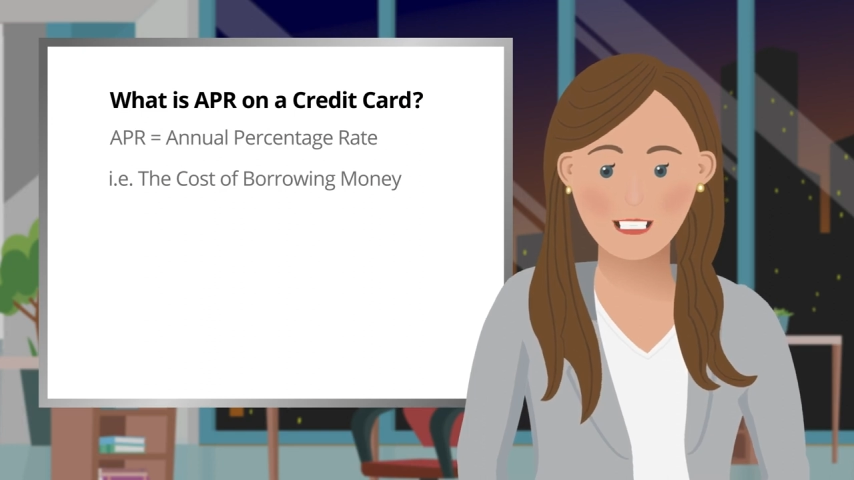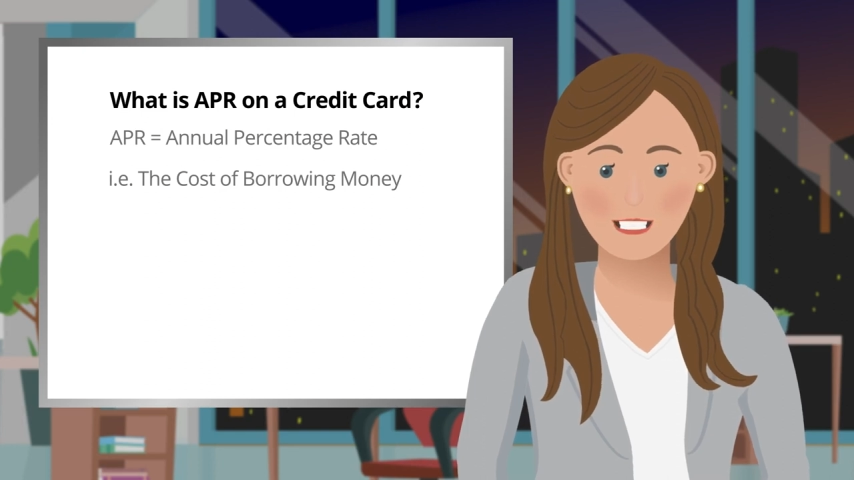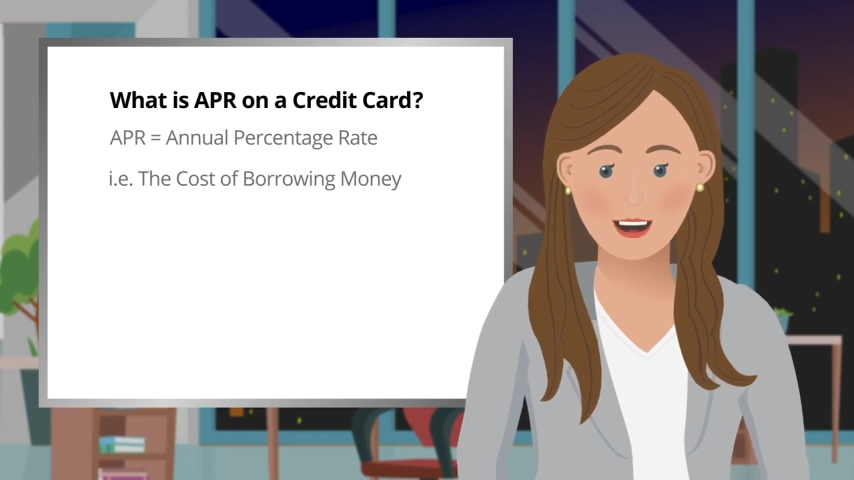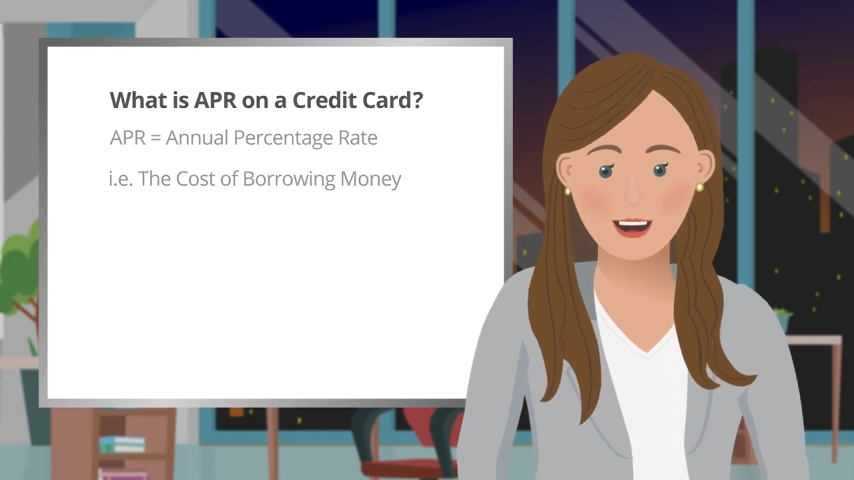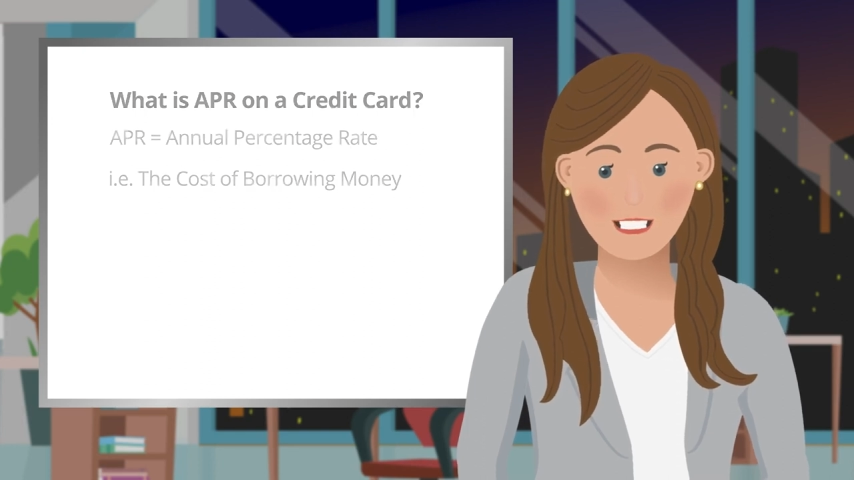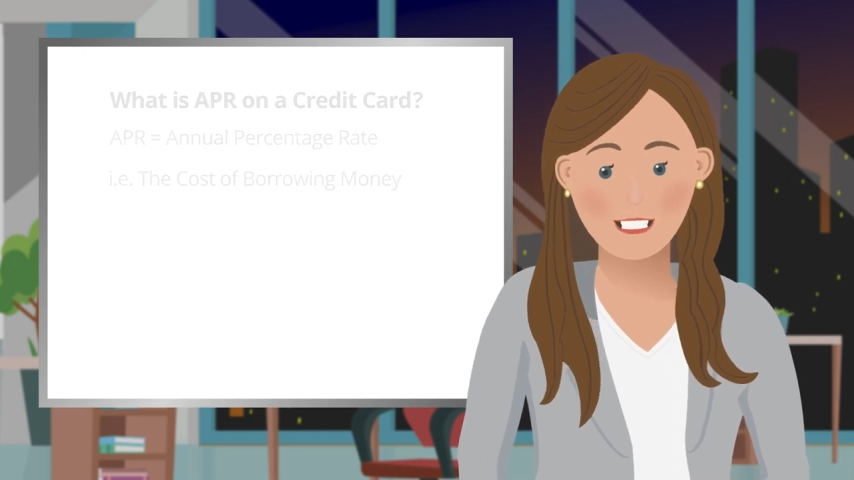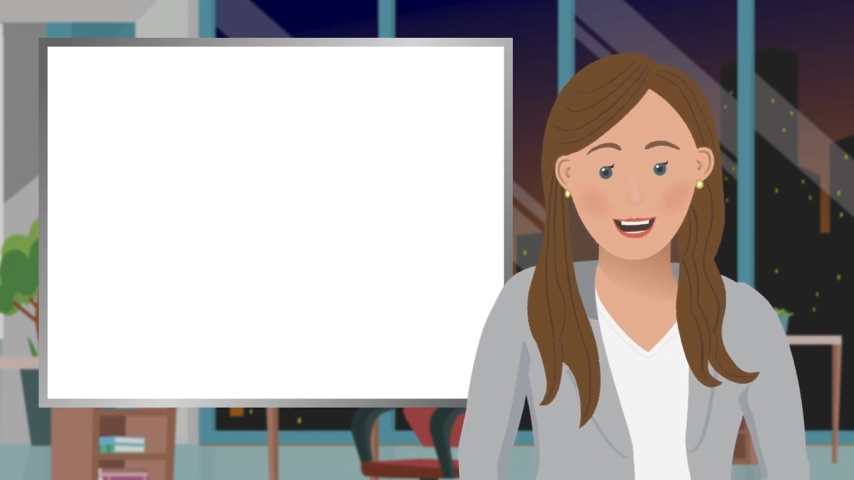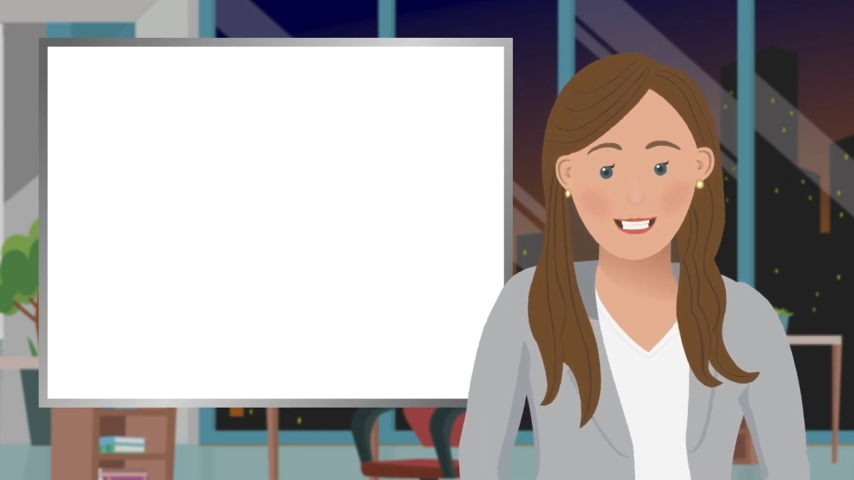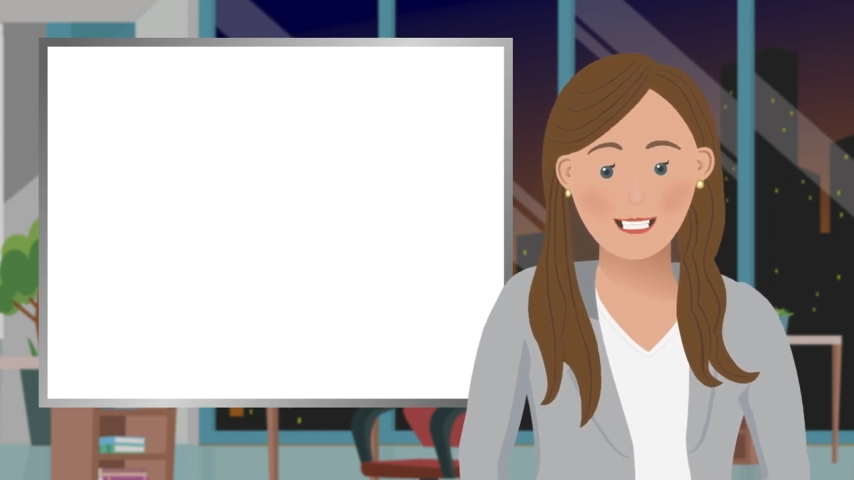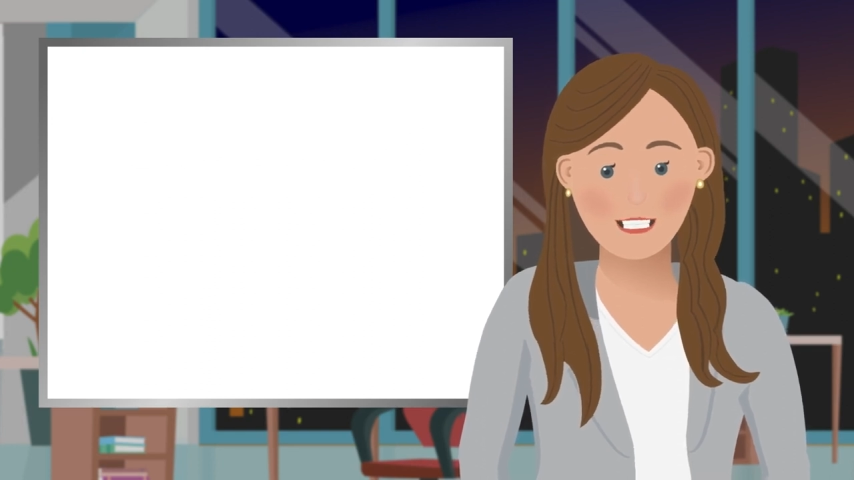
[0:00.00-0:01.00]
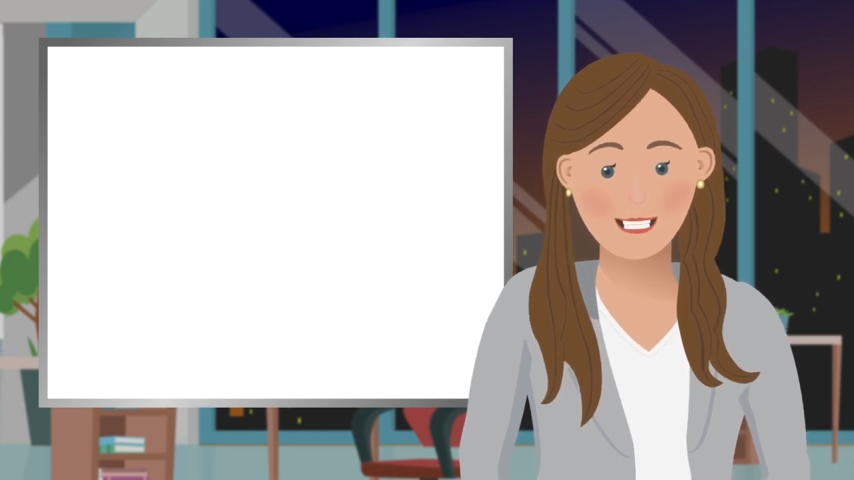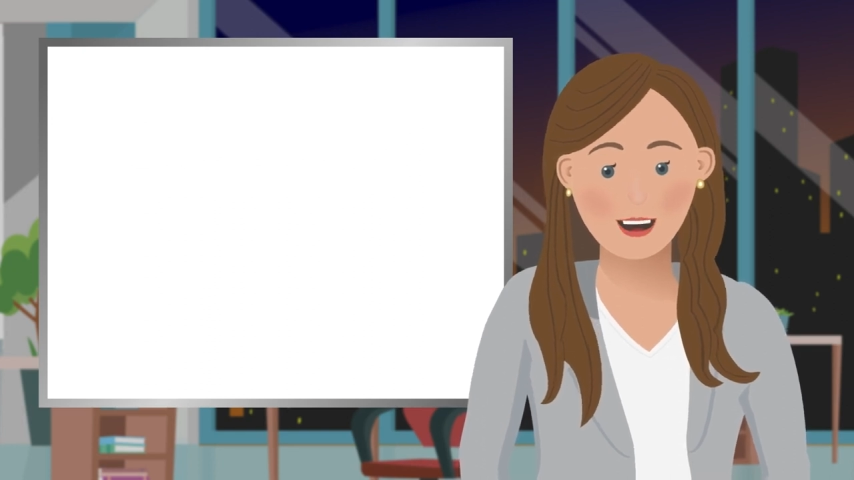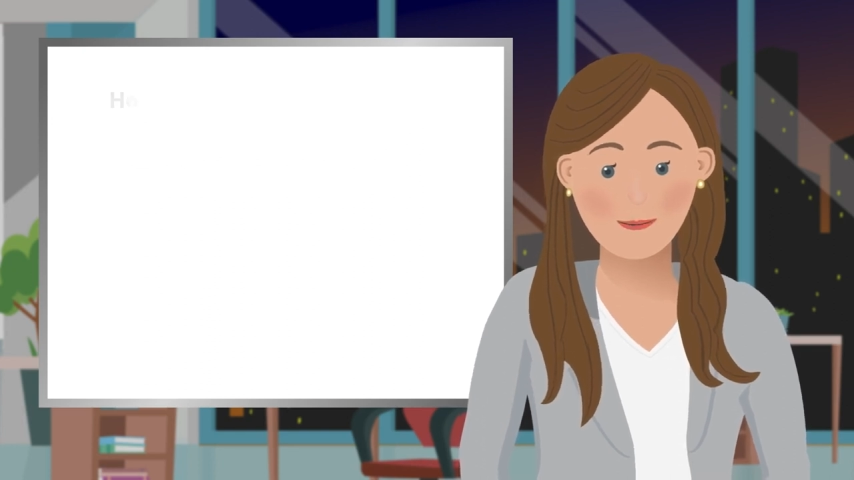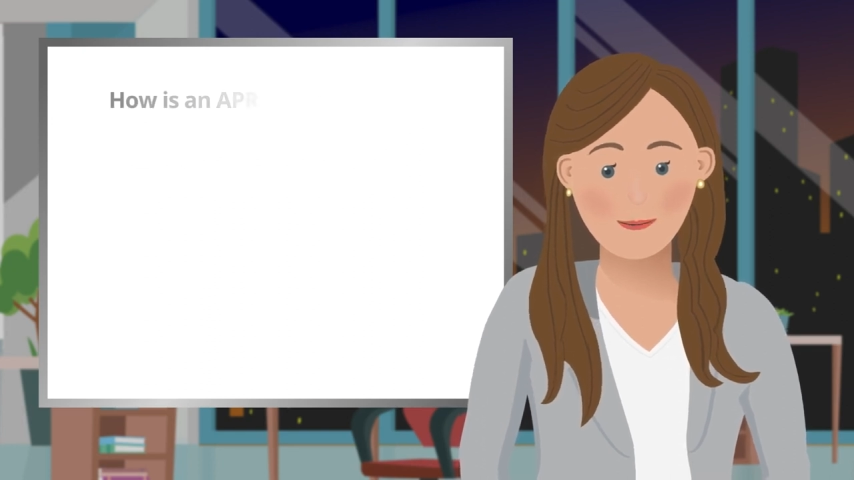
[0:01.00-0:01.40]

To determine APR,